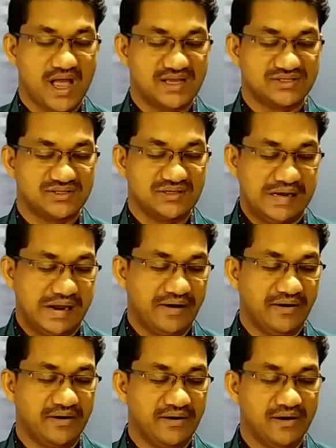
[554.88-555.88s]
as
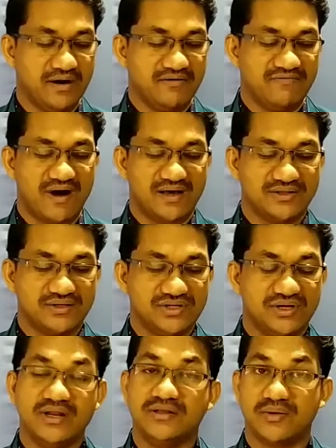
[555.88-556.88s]
her father
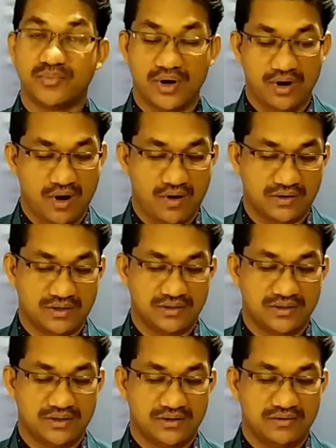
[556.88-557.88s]
did in the prologue,
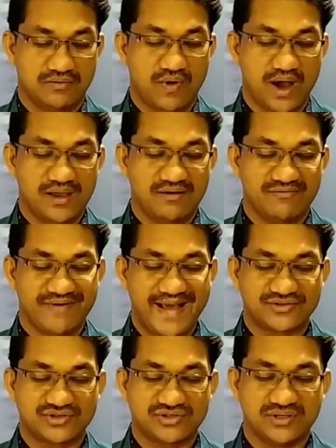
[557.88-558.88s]
while
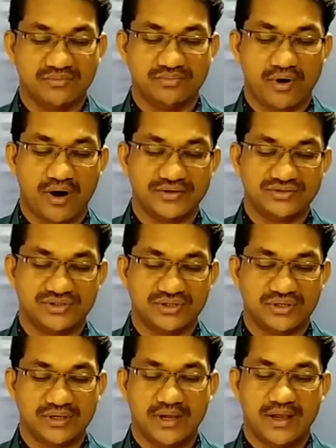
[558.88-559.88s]
waxing
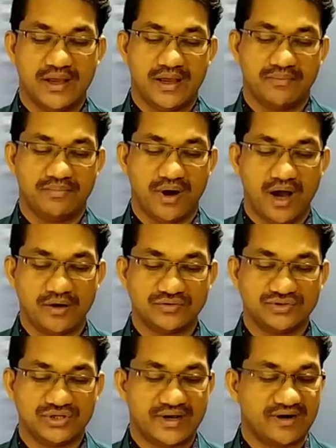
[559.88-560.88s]
poetic
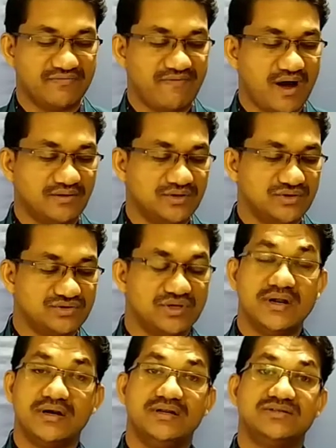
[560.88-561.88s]
about her
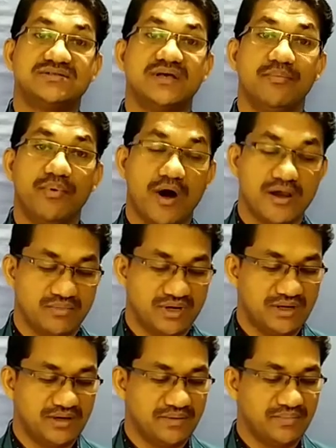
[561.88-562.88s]
father's
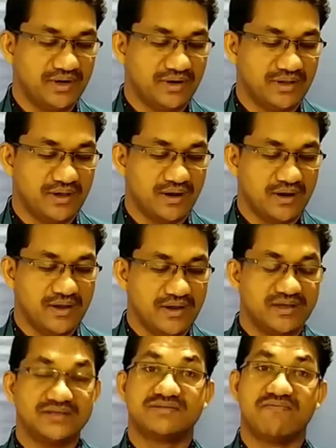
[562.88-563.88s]
disappointment in America,
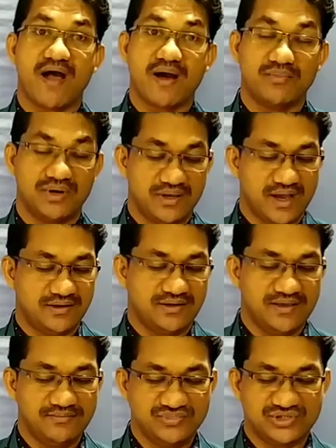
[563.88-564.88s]
his family, and
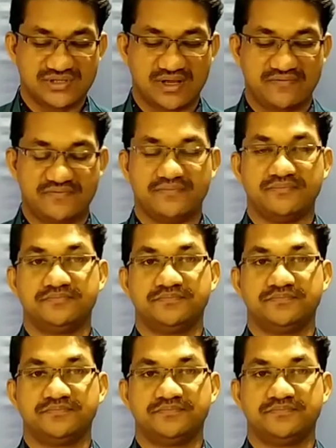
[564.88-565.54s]
himself.